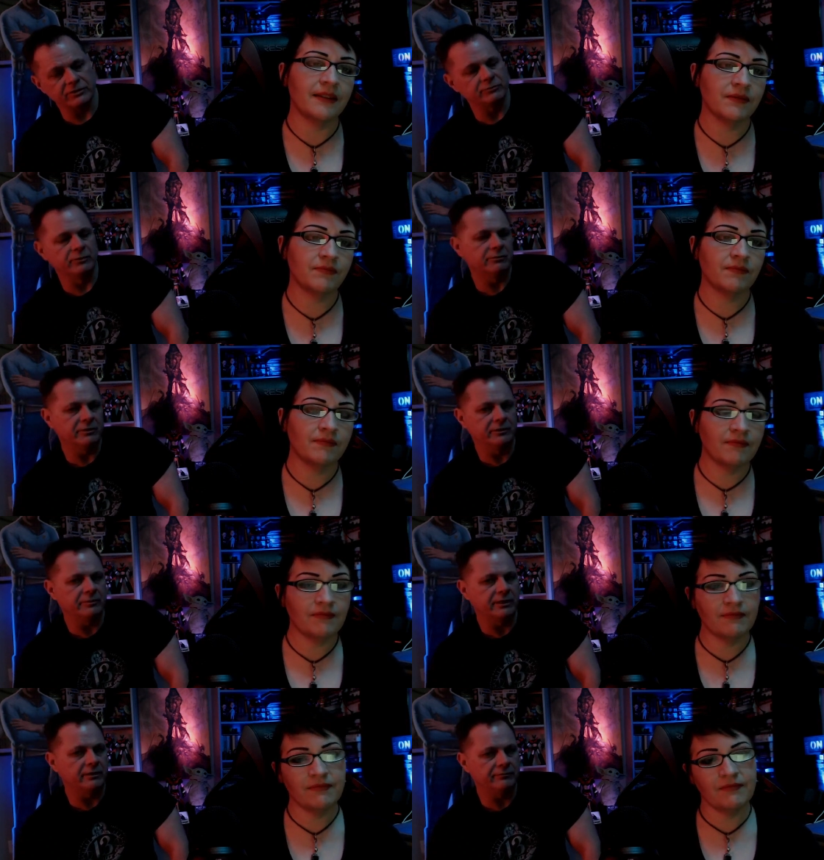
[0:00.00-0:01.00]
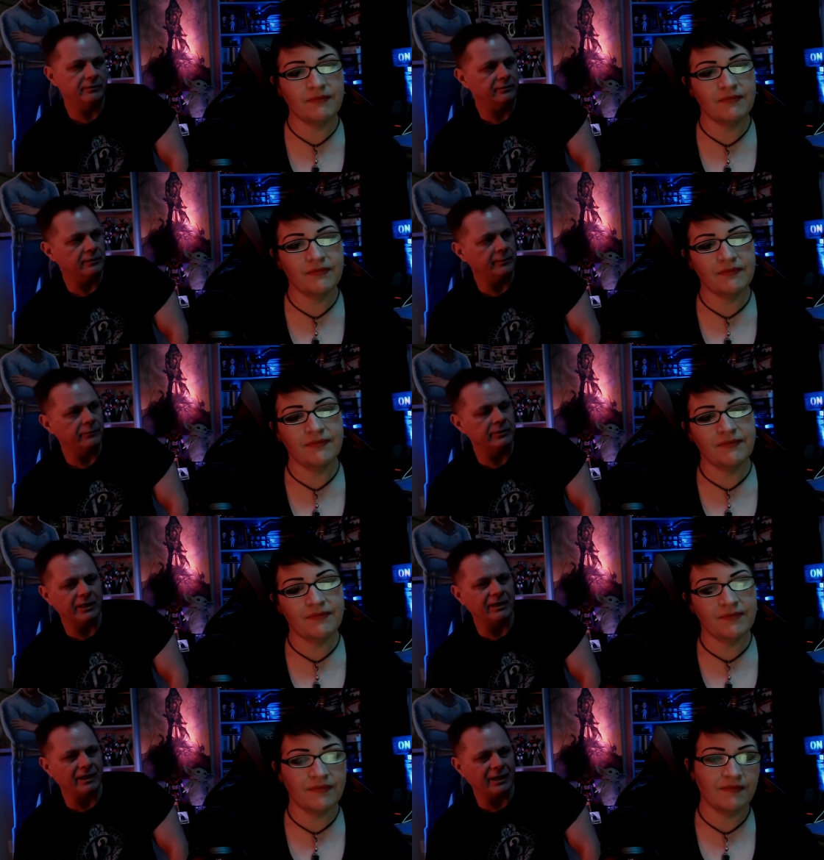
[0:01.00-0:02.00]
Speaker 1: we just weren't really aware of it. I mean, we
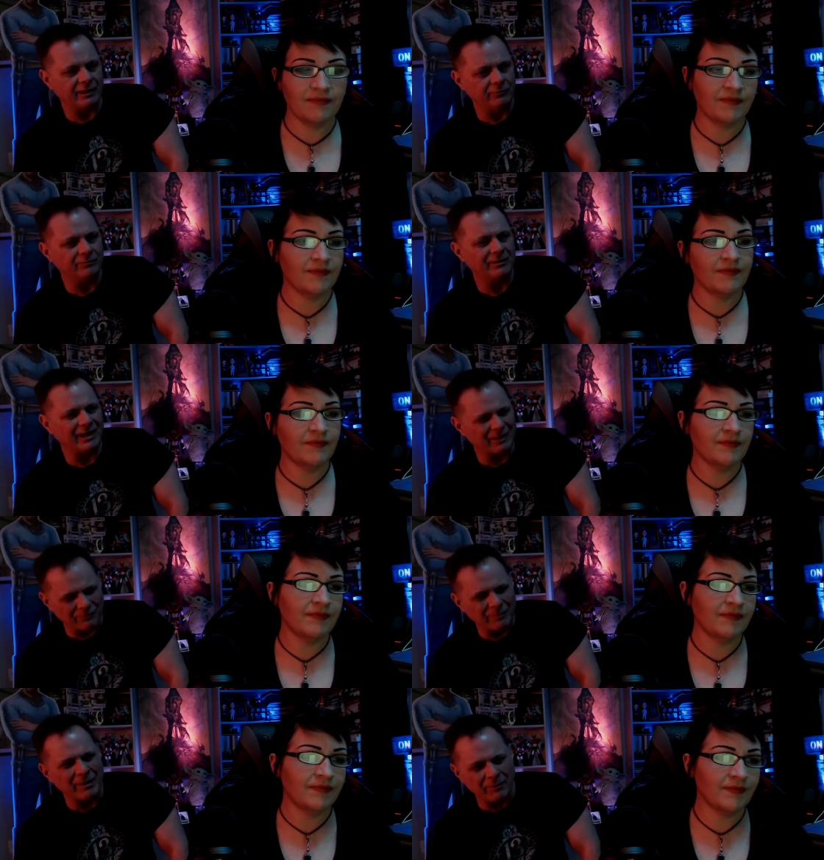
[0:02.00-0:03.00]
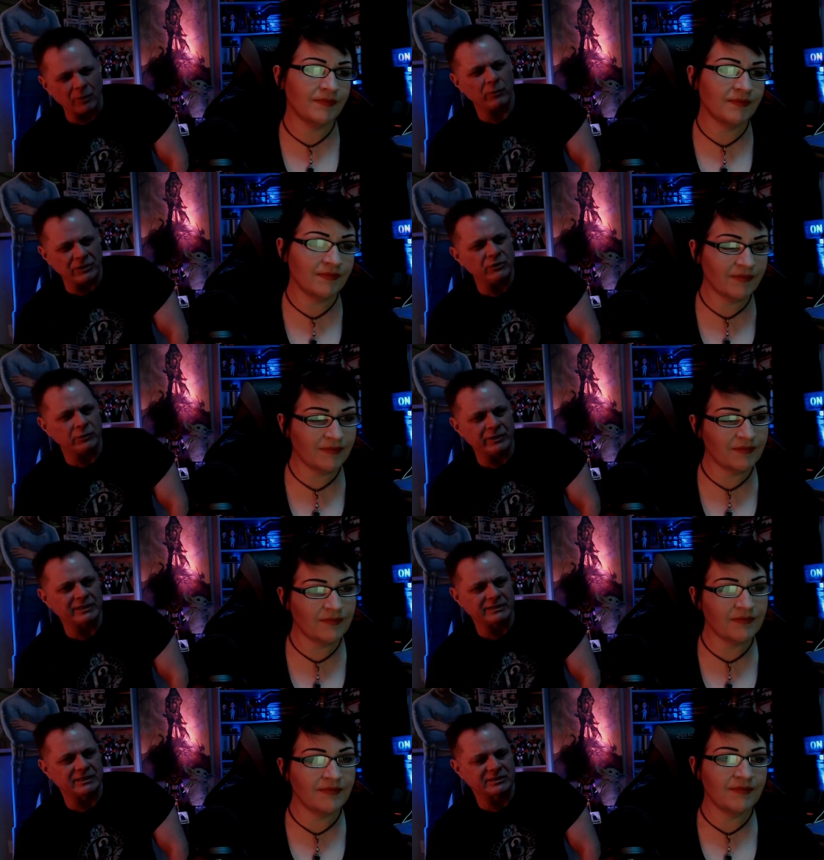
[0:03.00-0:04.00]
I, I can I can remember that we knew it
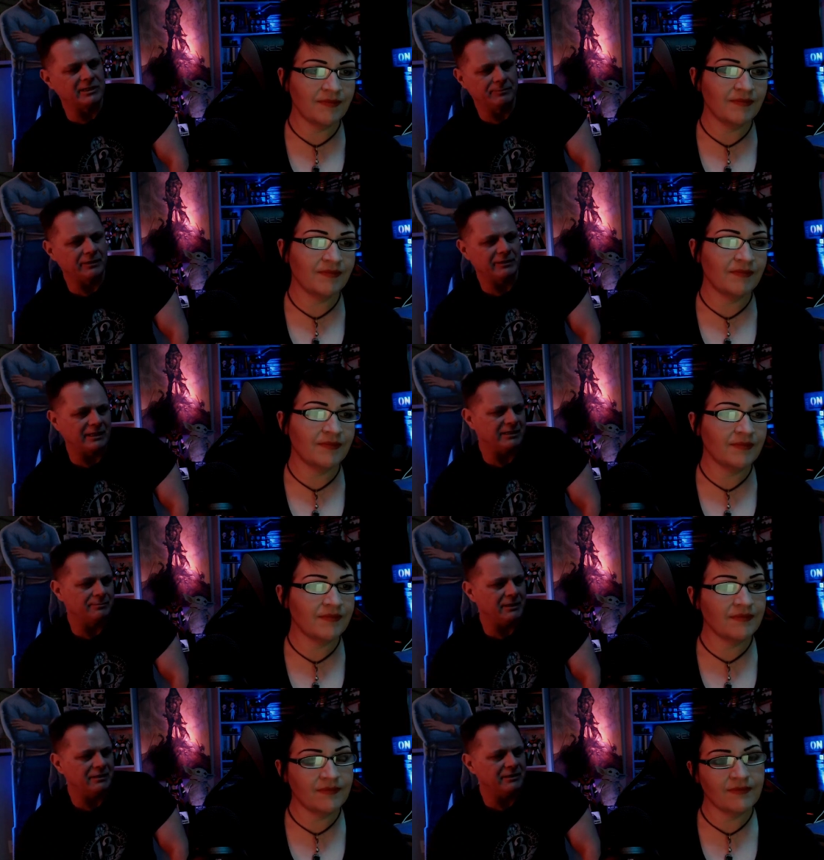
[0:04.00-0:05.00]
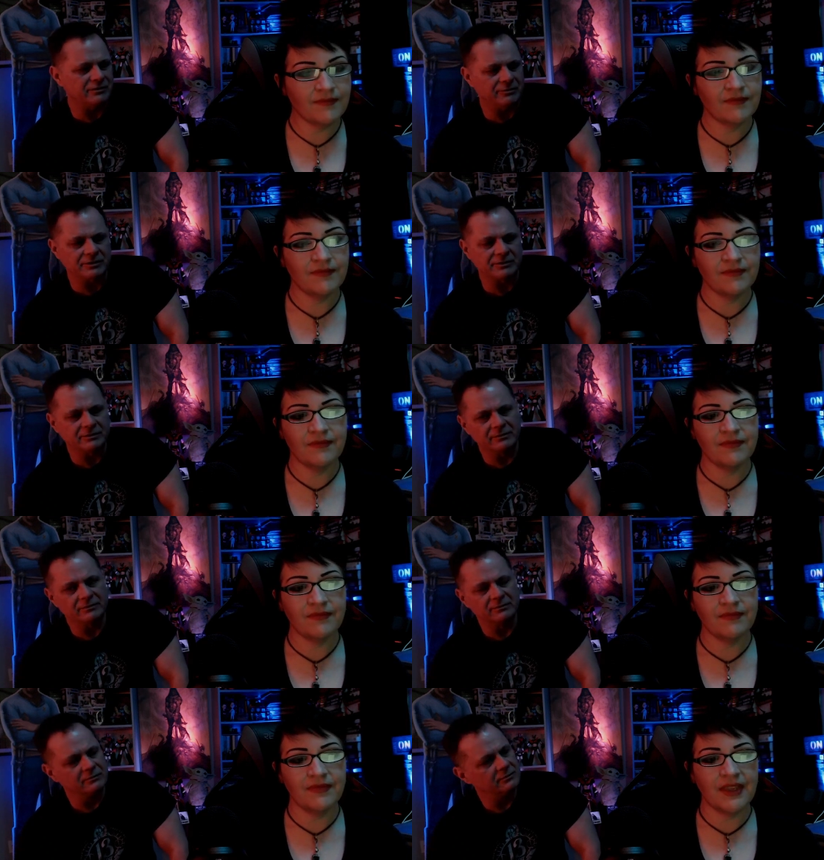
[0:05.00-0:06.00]
existed, but that didn't mean anything to us.
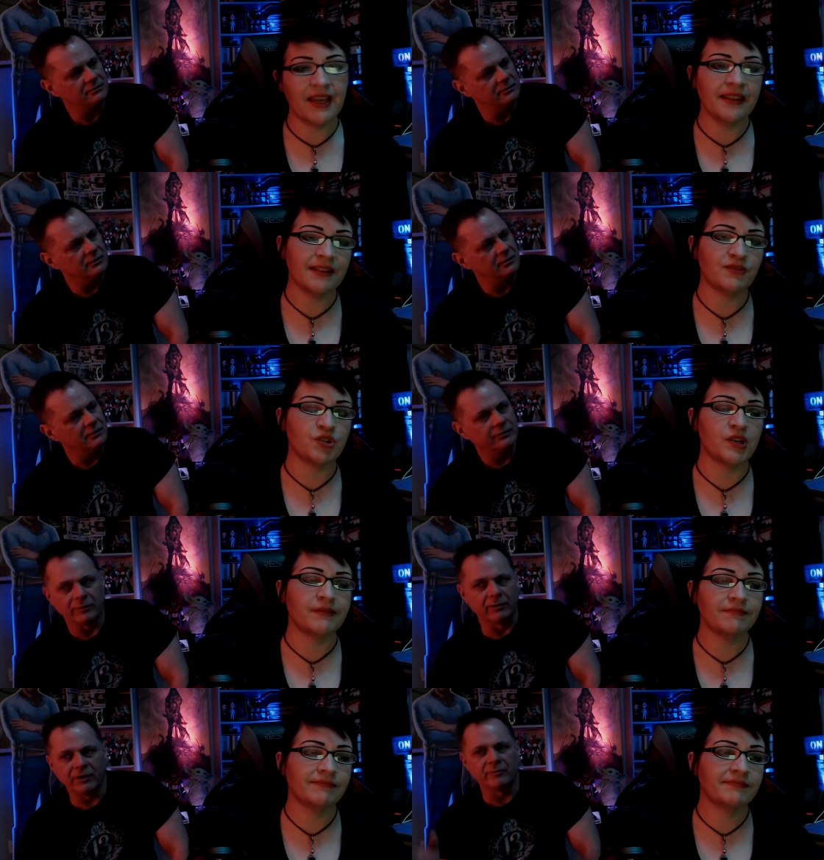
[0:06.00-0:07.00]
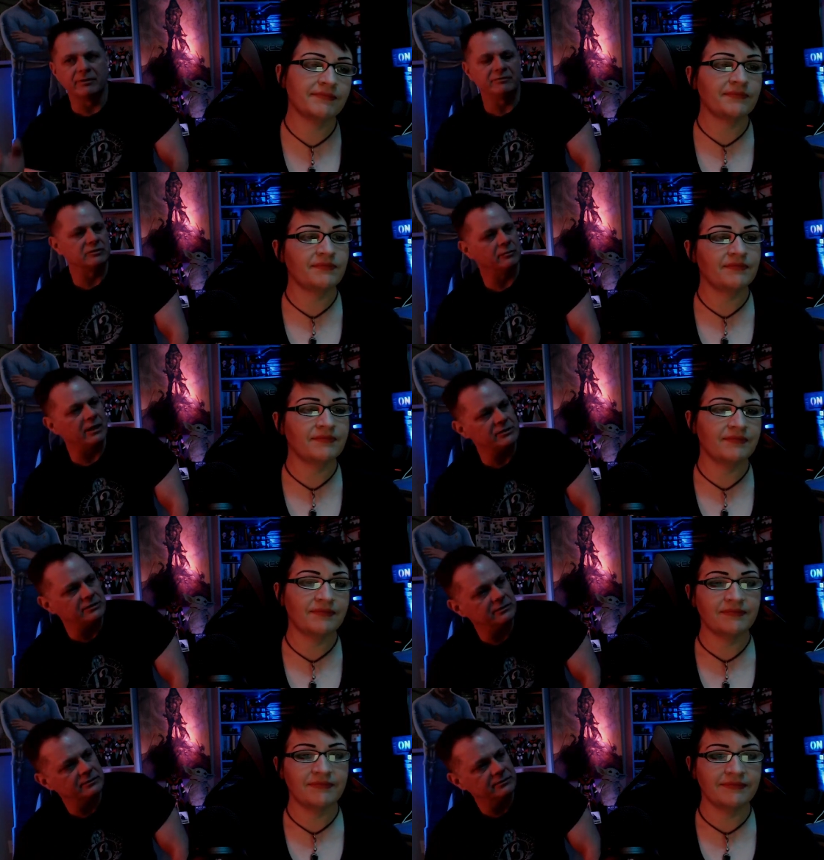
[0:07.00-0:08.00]
Speaker 2: Yeah, that's true. There were other
Speaker 1: movies to
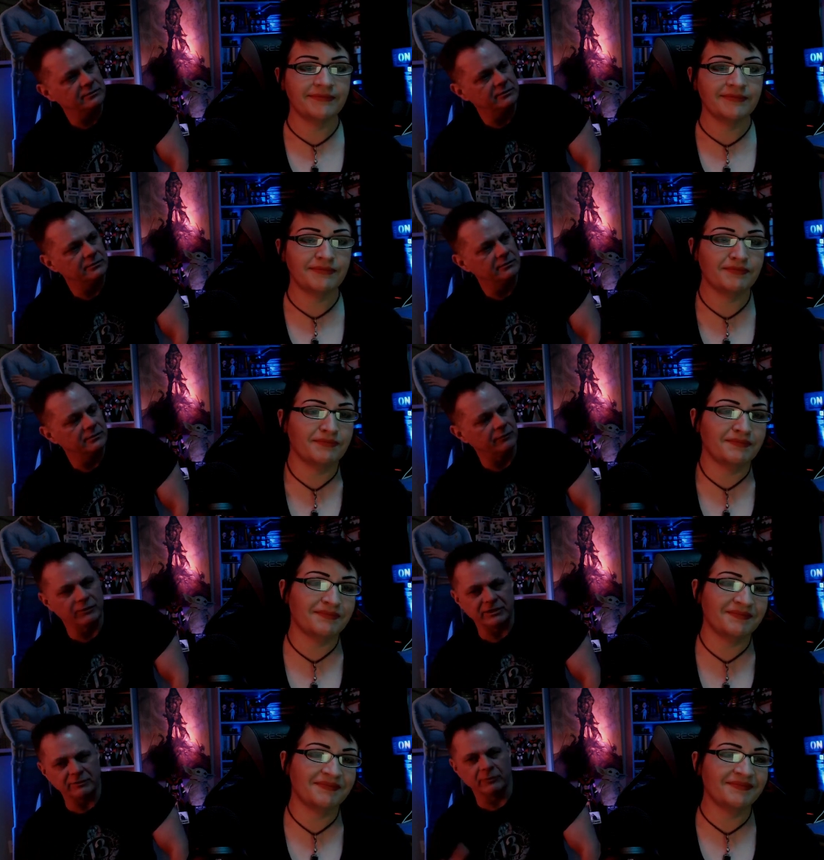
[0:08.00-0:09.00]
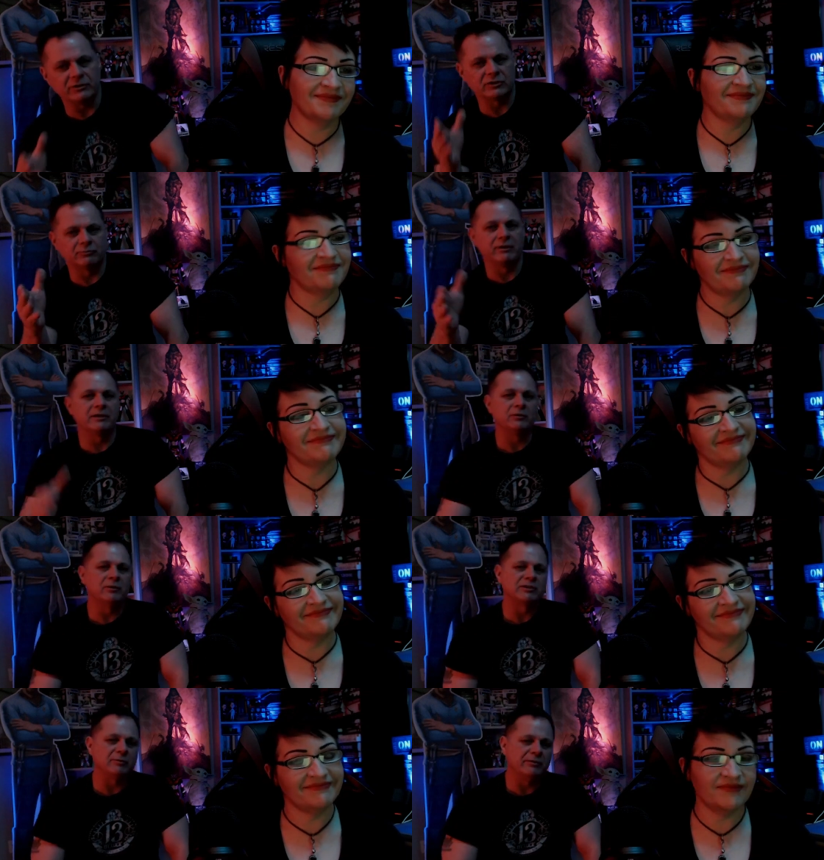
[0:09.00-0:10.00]
watch. If we didn't, we just rented the
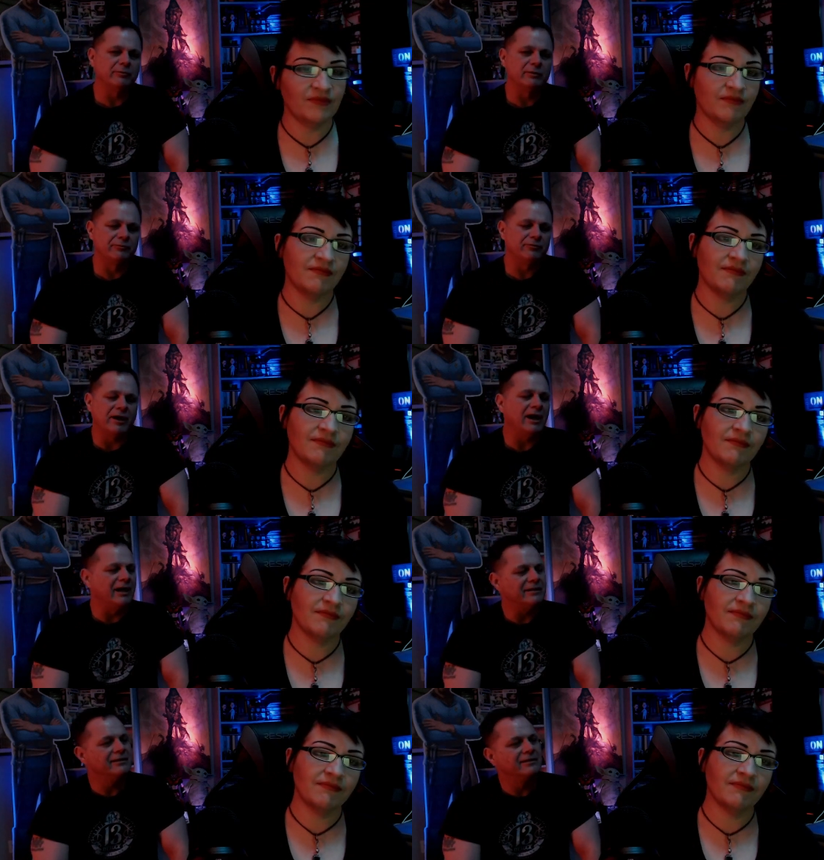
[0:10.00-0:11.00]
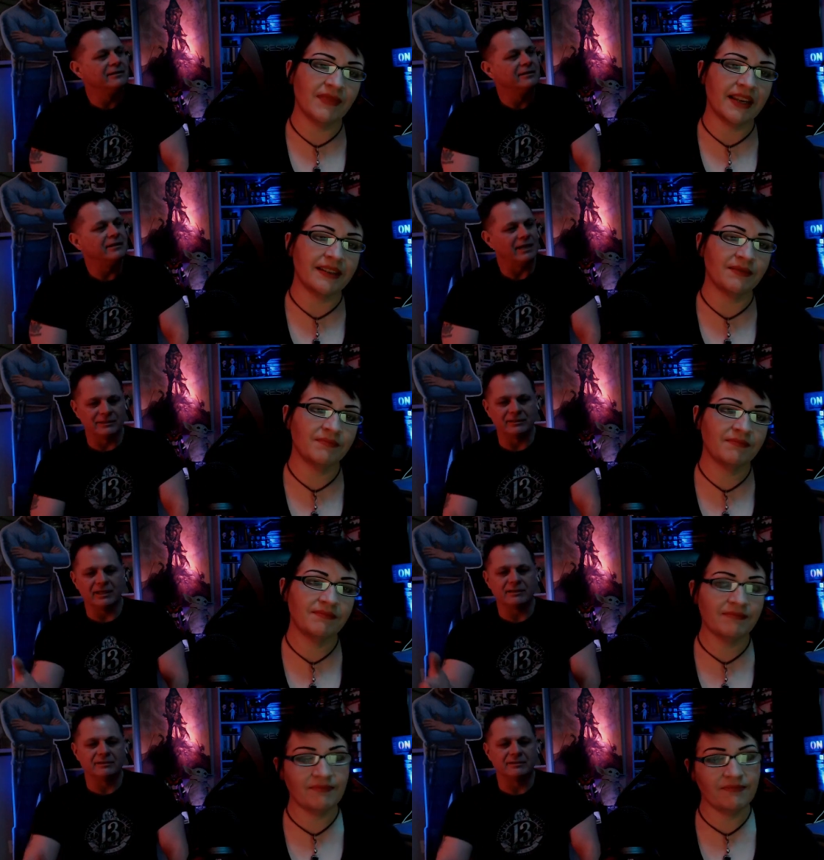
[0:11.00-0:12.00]
ones that we would find. Yeah. At at